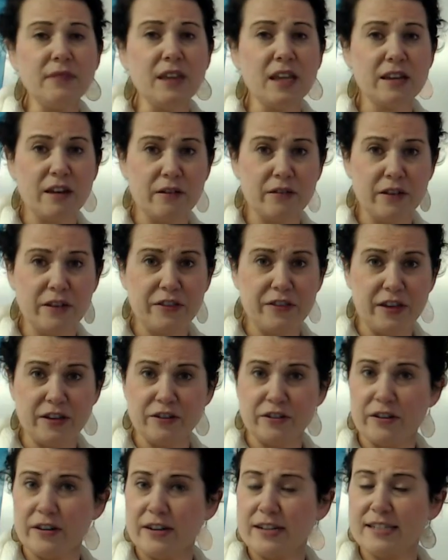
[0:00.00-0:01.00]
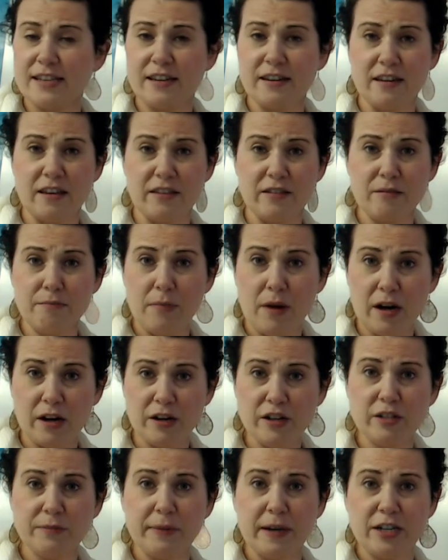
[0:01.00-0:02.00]
Now, the Thunderer is another
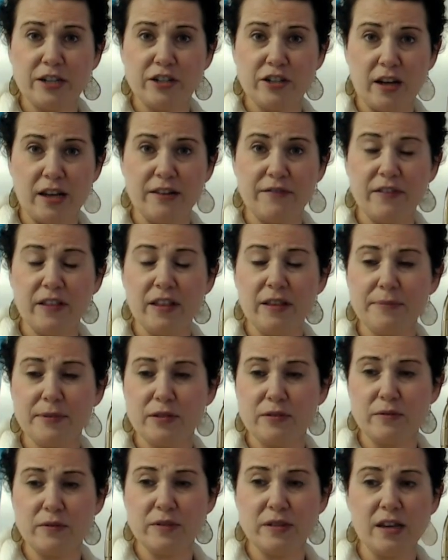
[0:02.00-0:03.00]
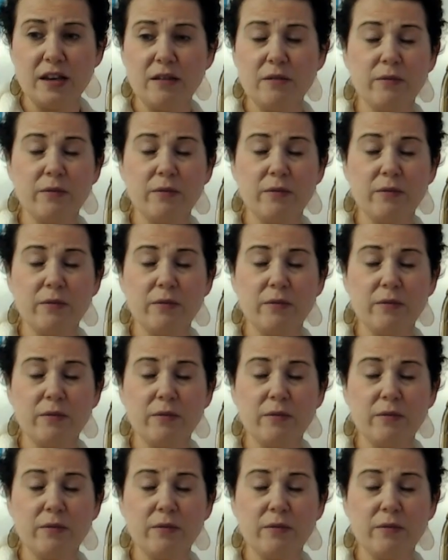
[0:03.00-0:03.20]
march by John Philip Sousa.